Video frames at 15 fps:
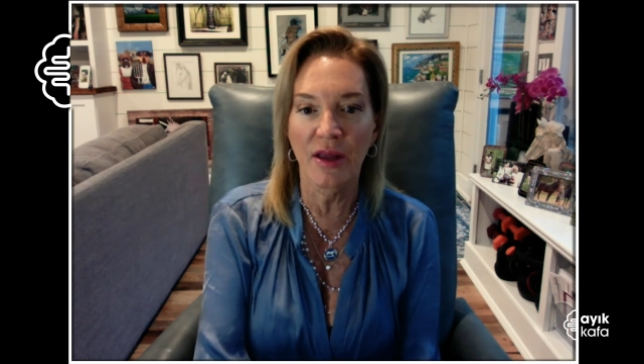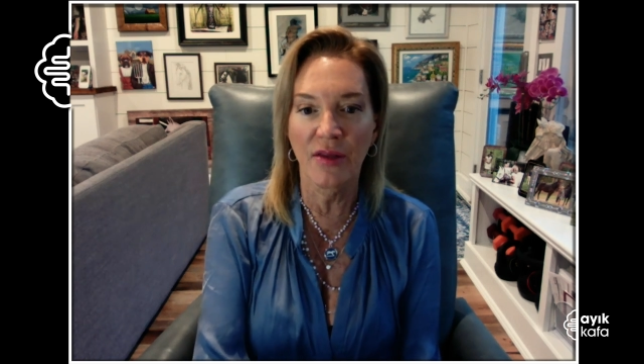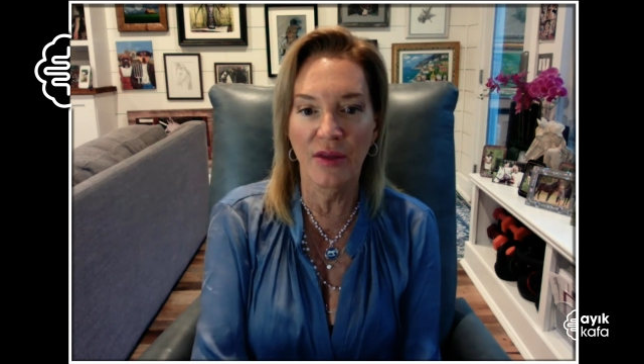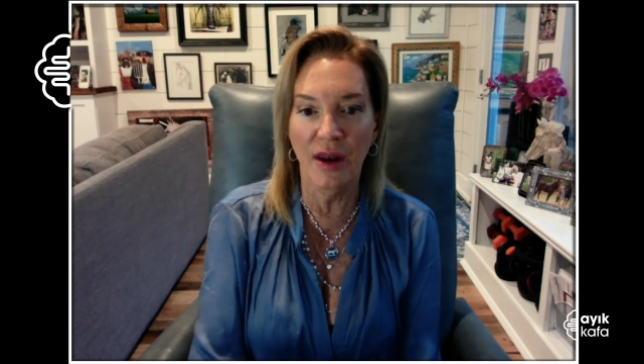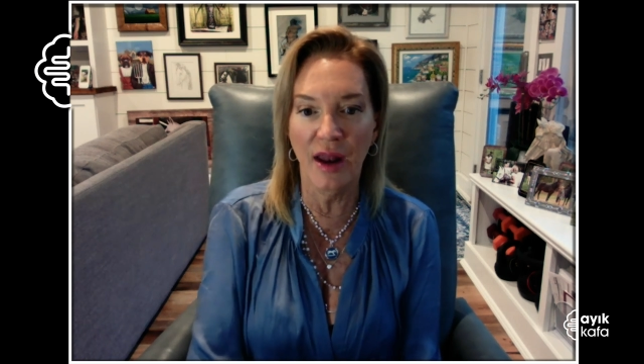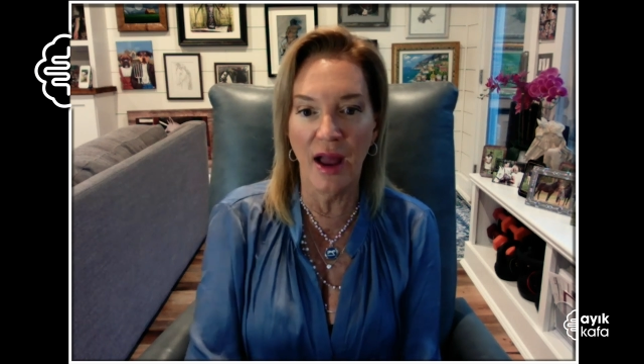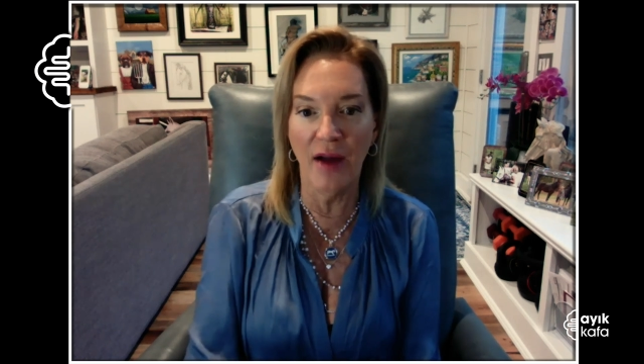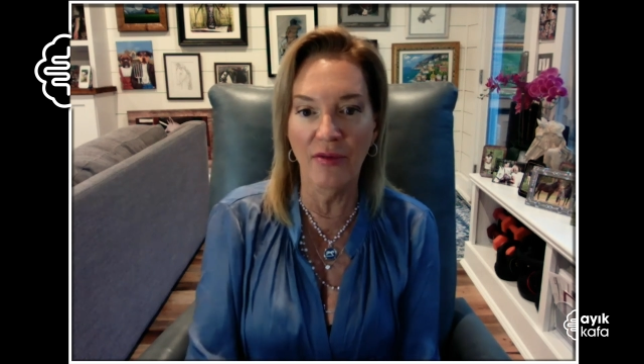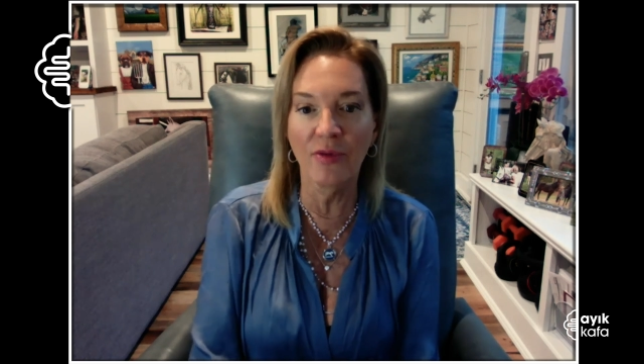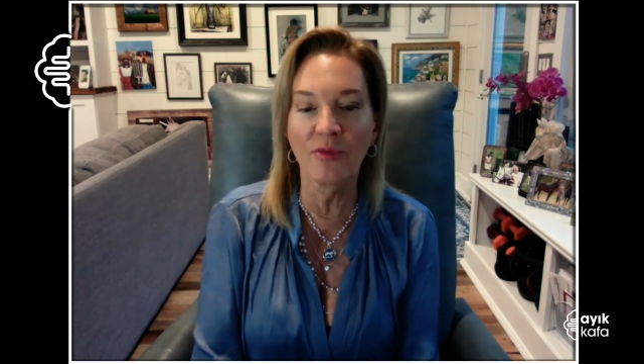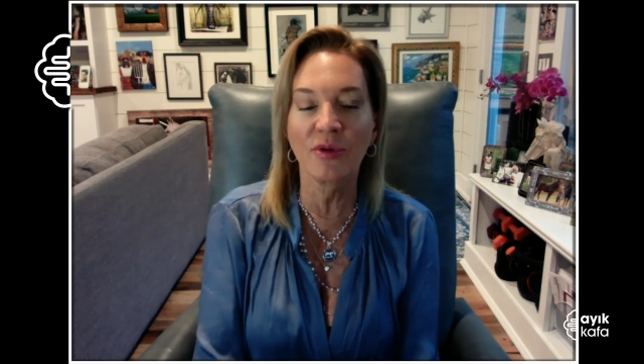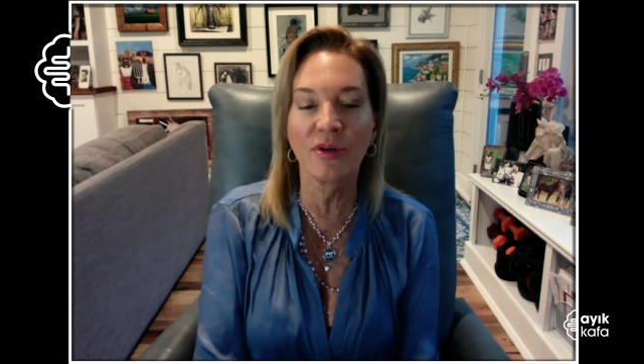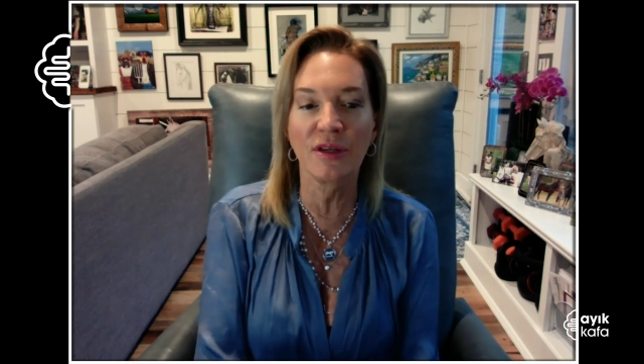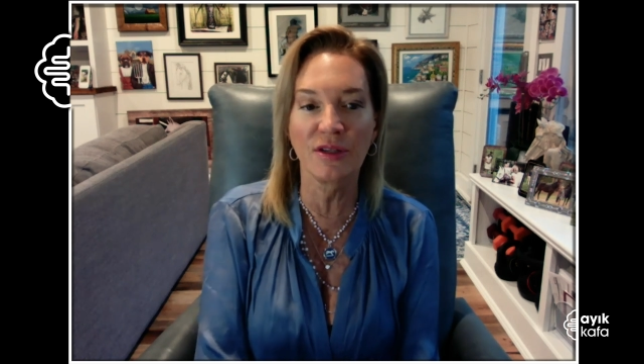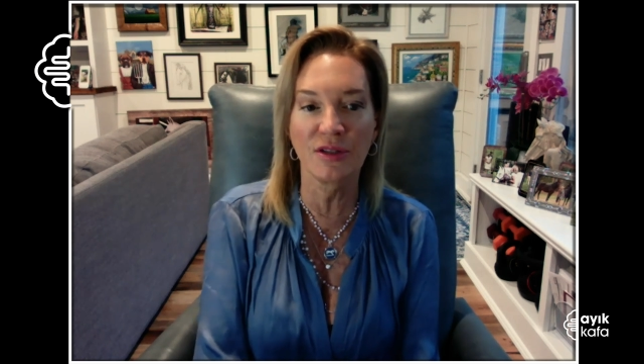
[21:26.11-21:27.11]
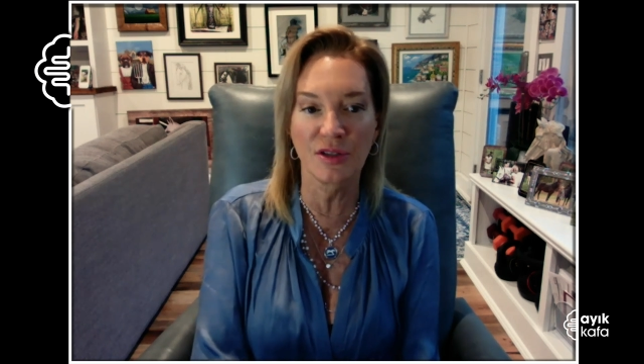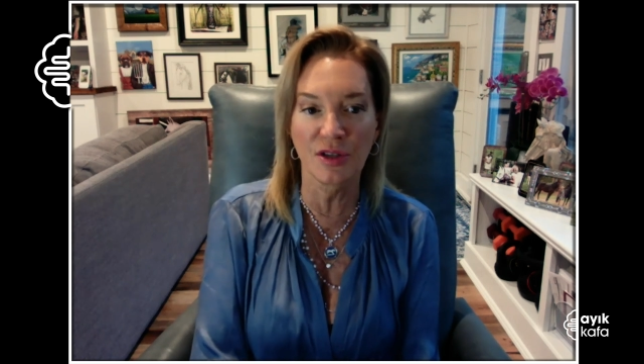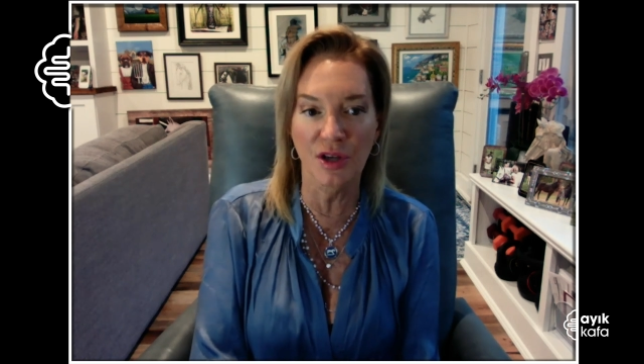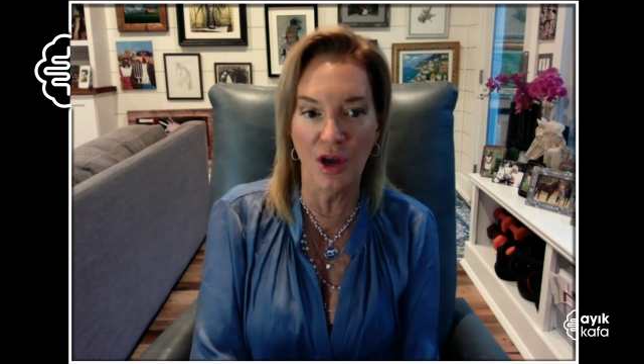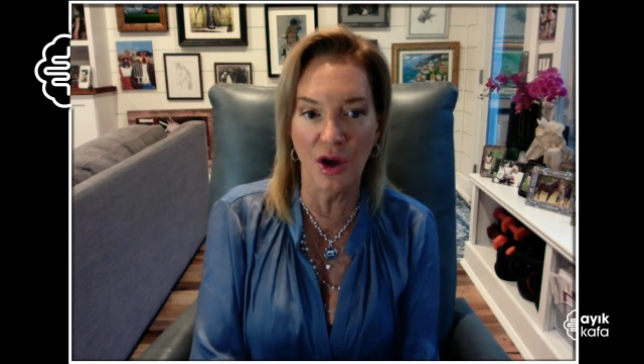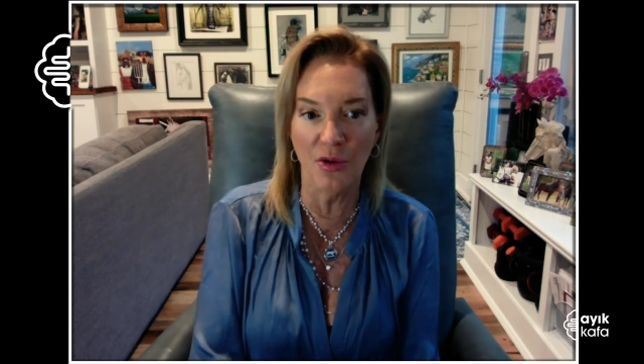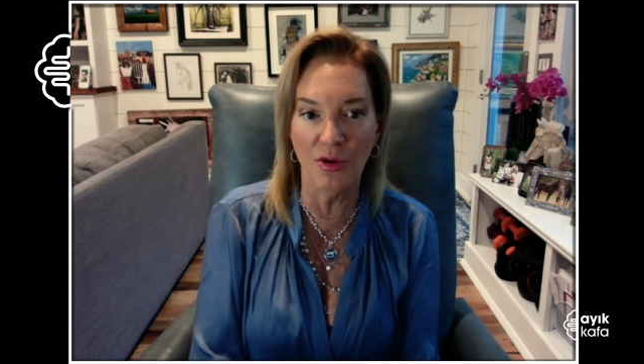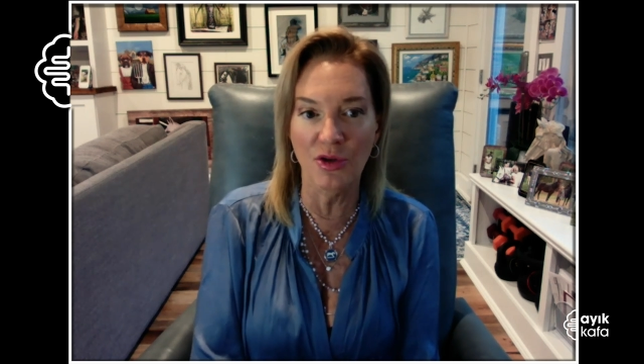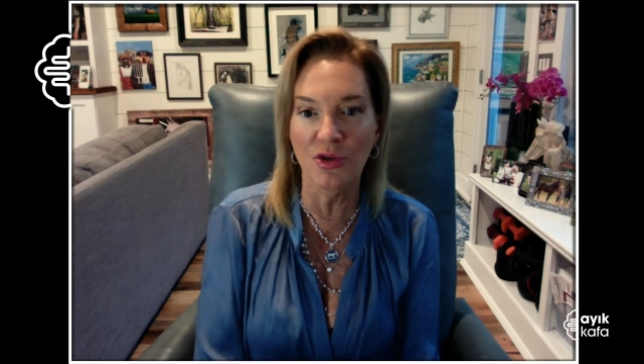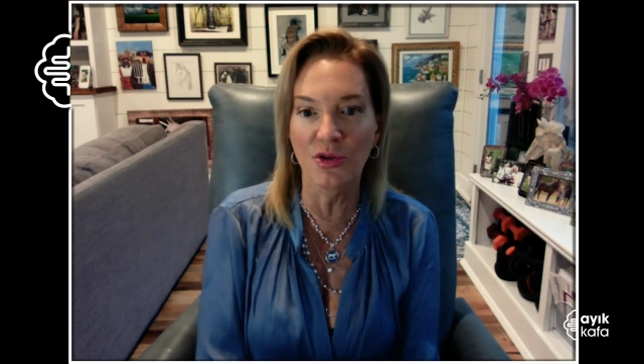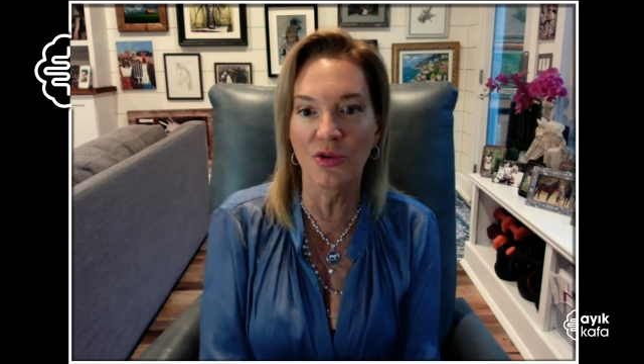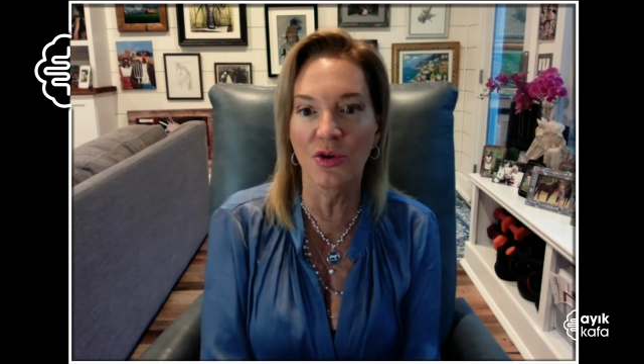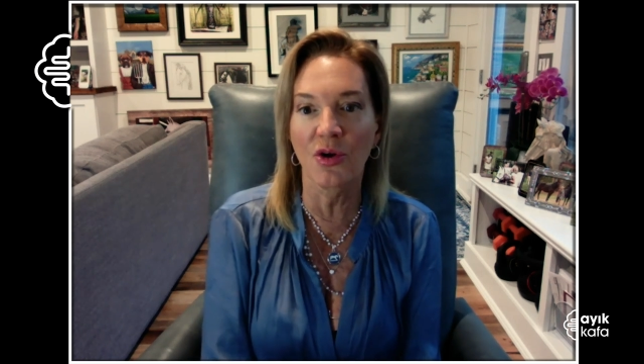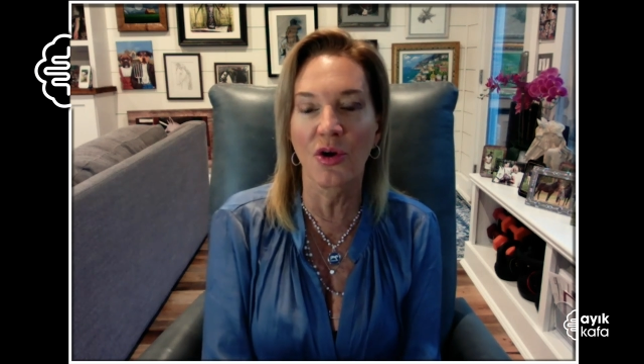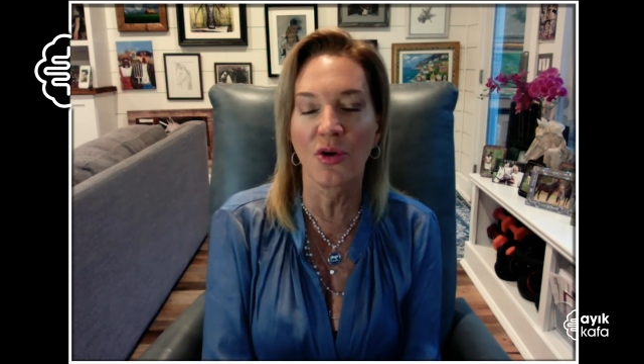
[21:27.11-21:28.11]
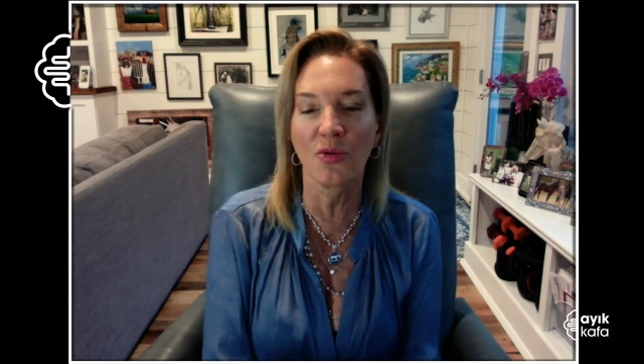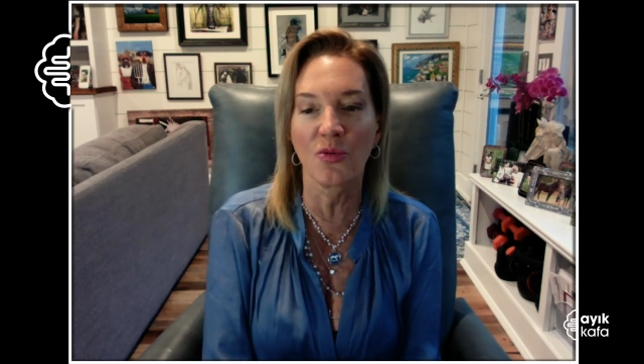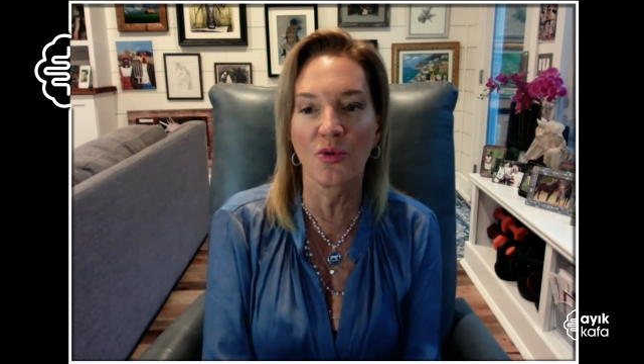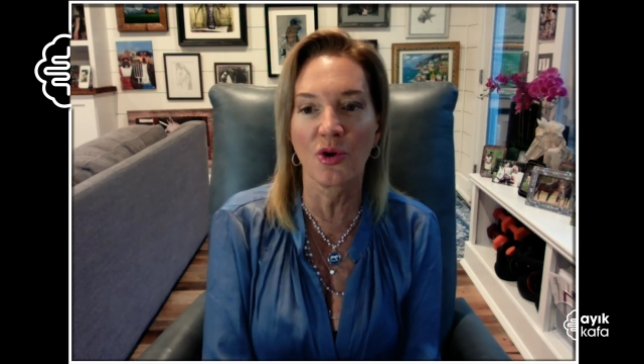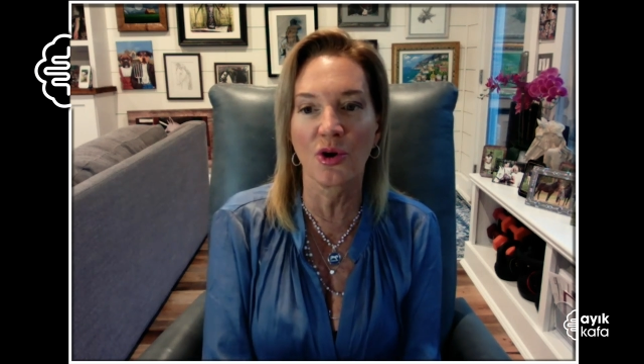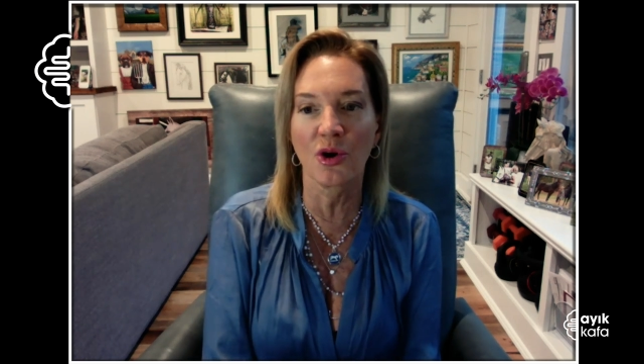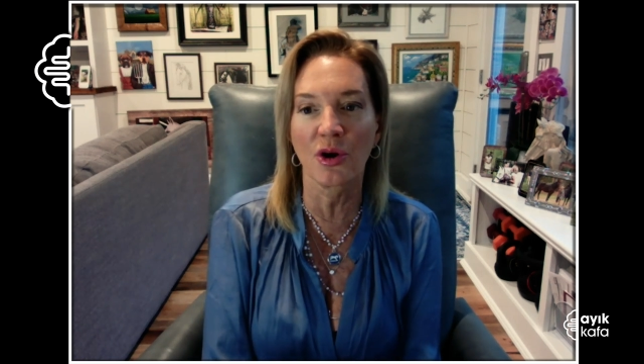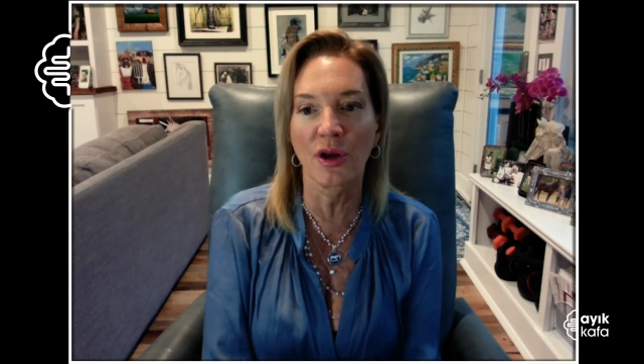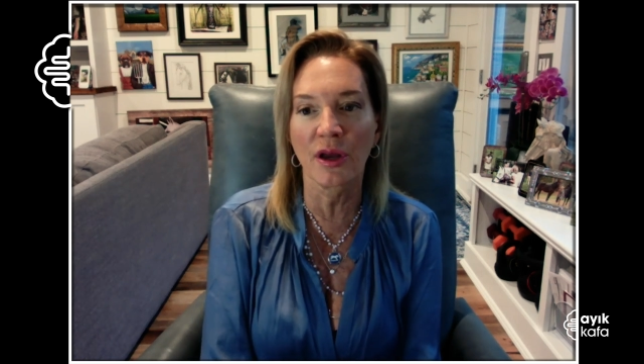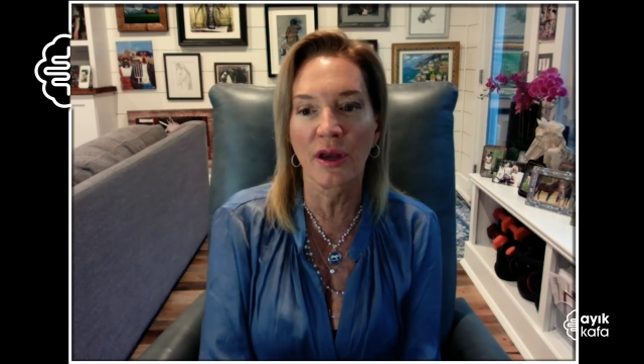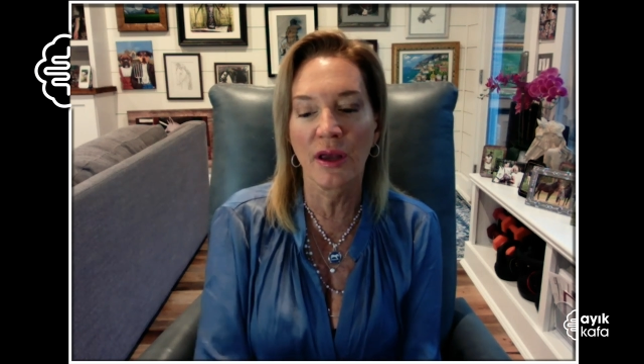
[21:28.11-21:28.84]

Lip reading: that everyone needs to go and do their own work.